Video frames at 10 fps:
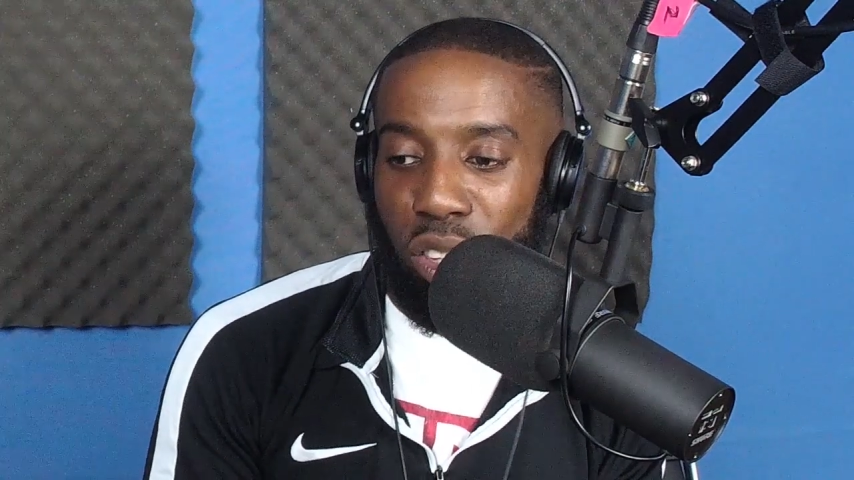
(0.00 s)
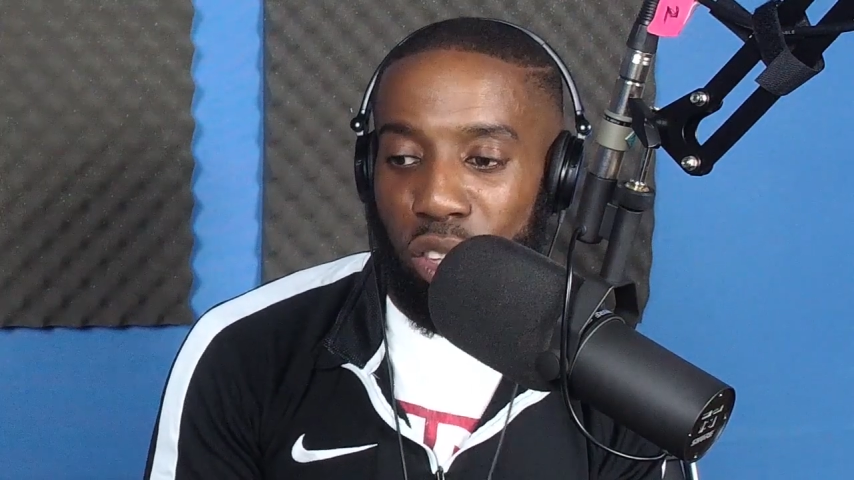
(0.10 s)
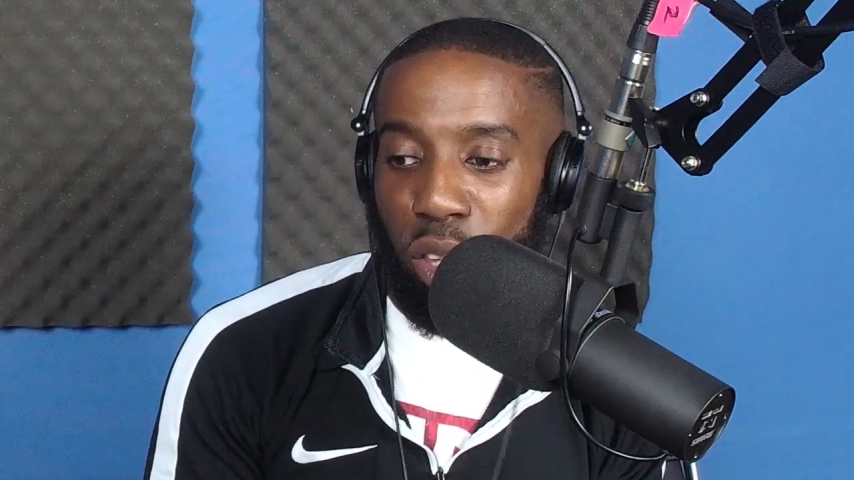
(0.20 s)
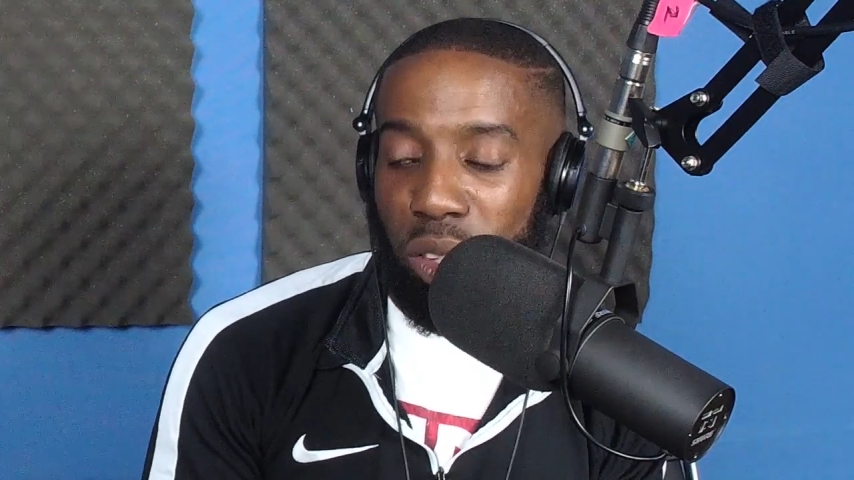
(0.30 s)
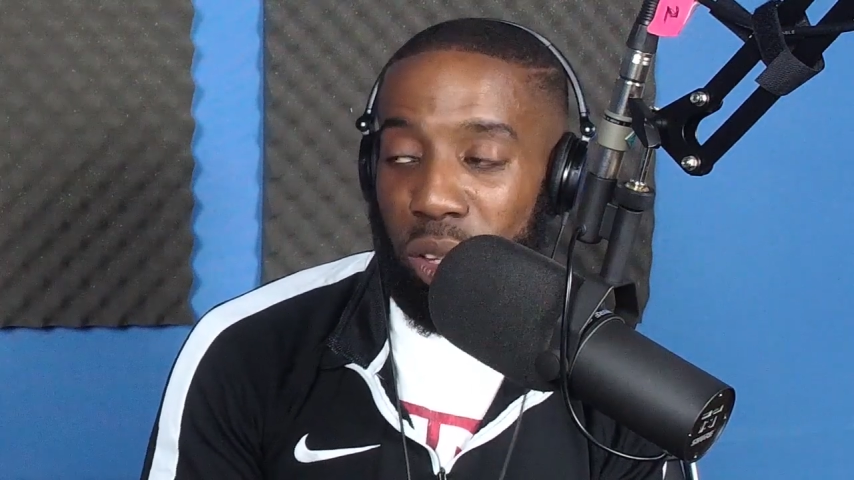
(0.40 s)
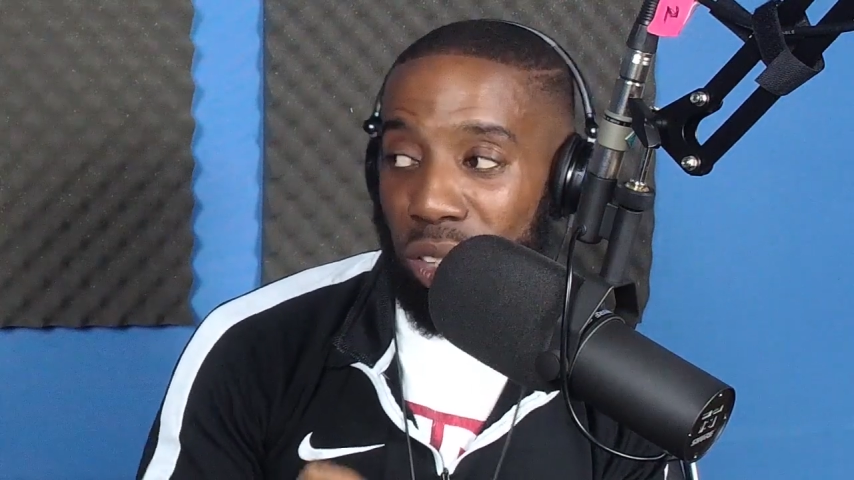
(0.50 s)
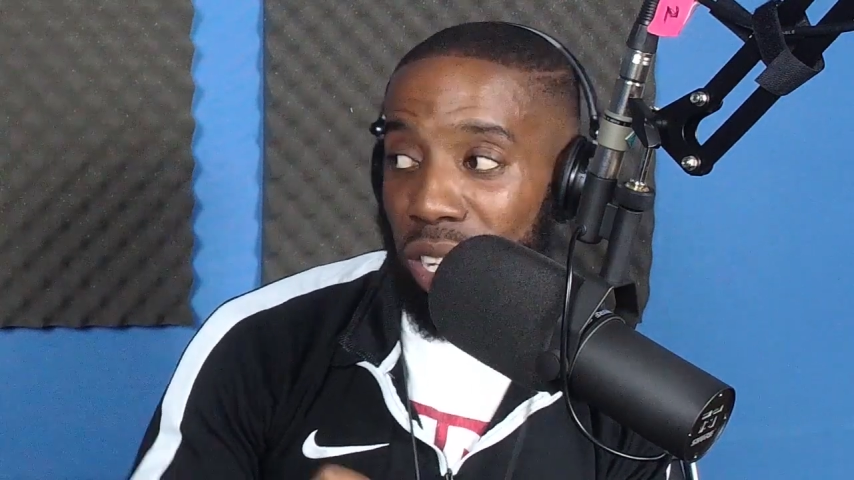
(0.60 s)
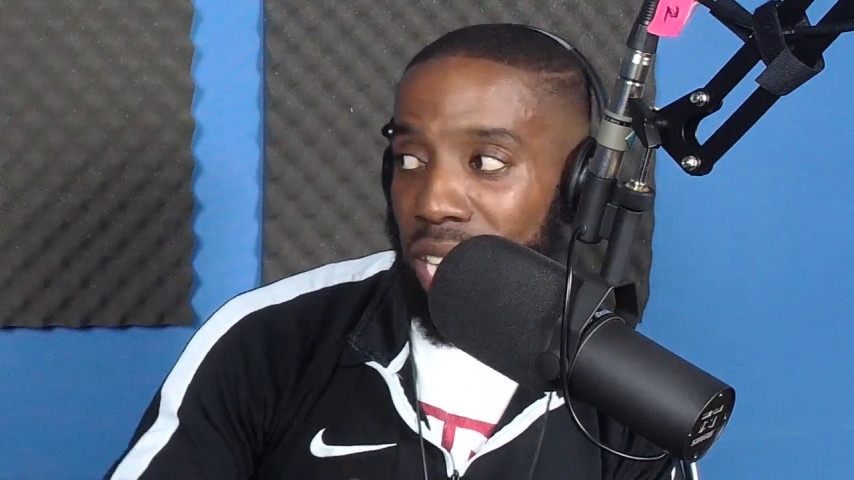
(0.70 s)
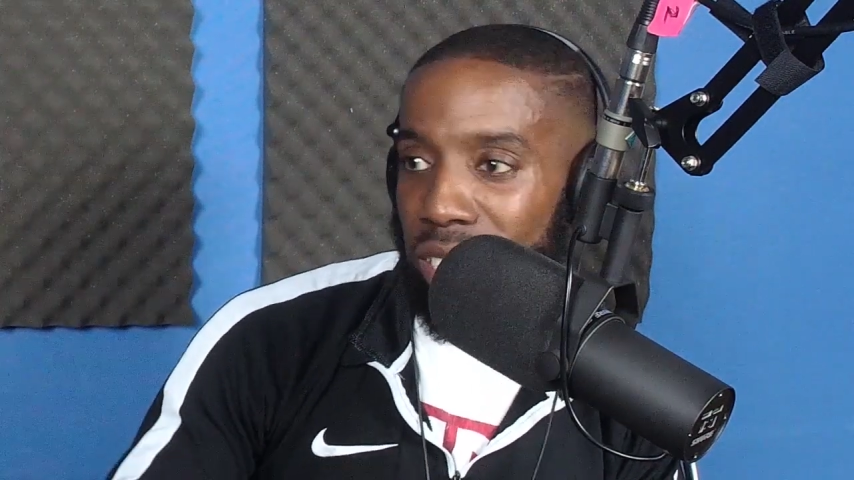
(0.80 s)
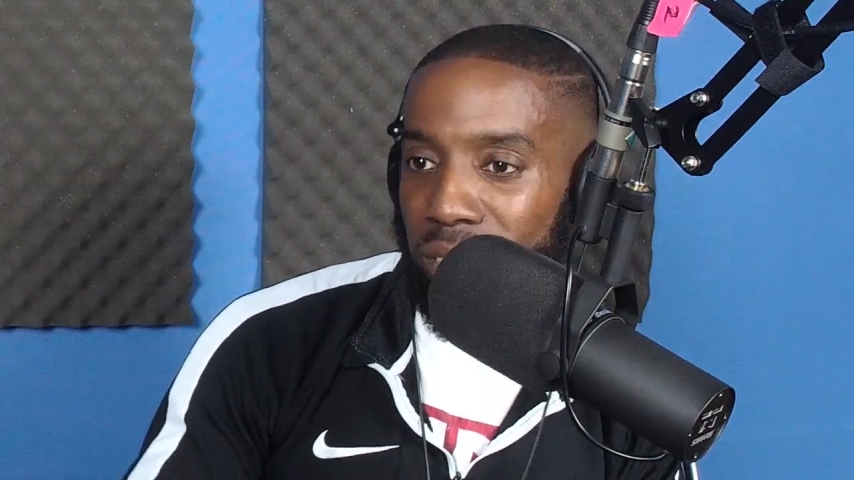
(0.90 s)

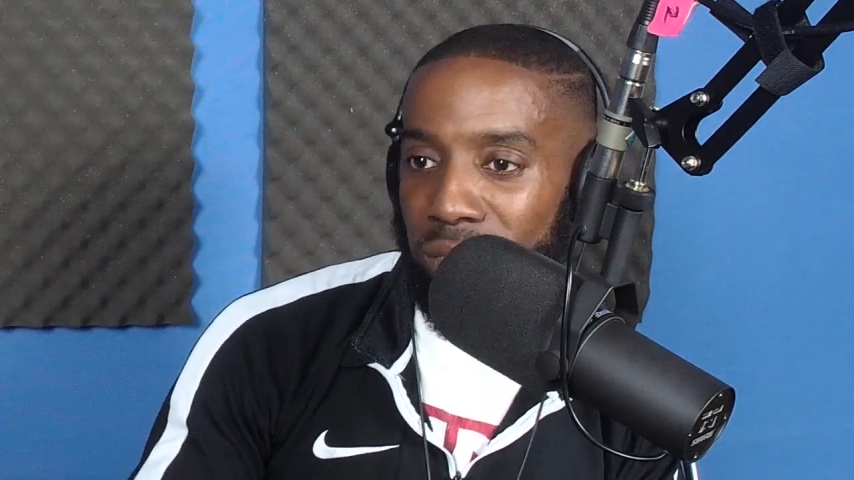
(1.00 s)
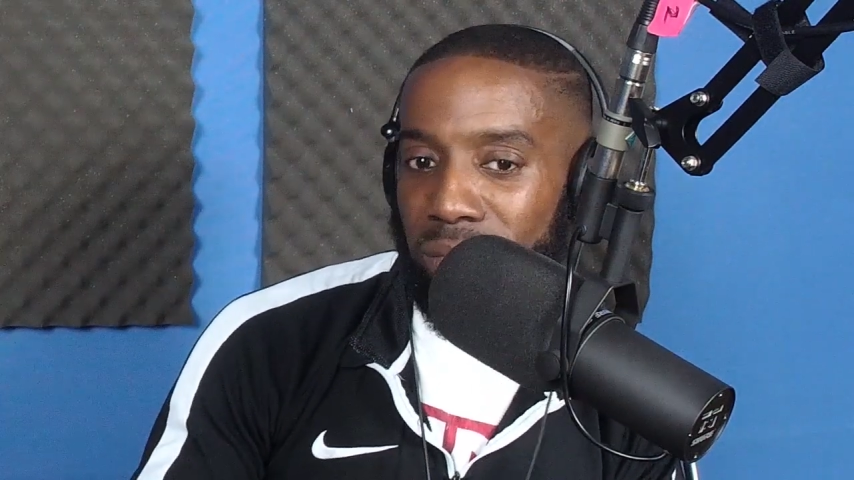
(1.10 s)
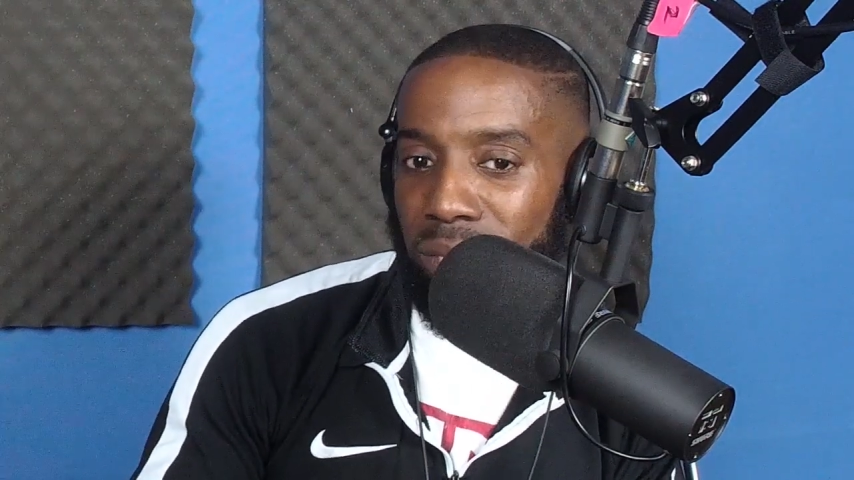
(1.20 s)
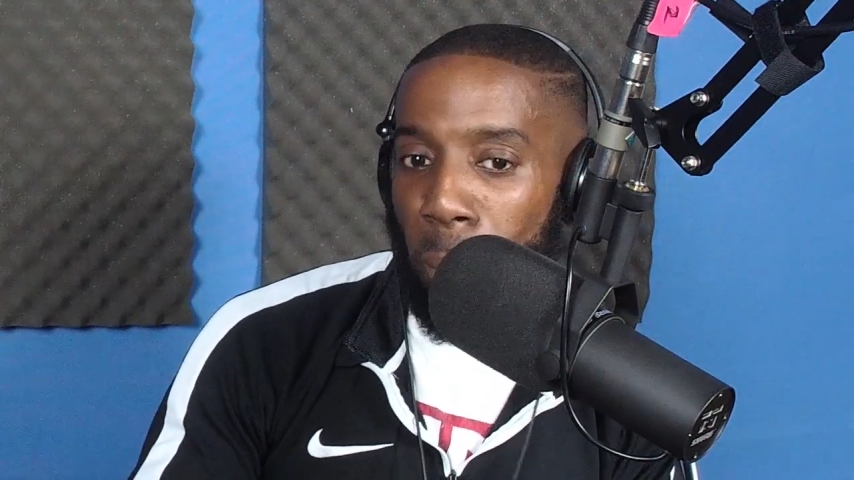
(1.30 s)
the kind of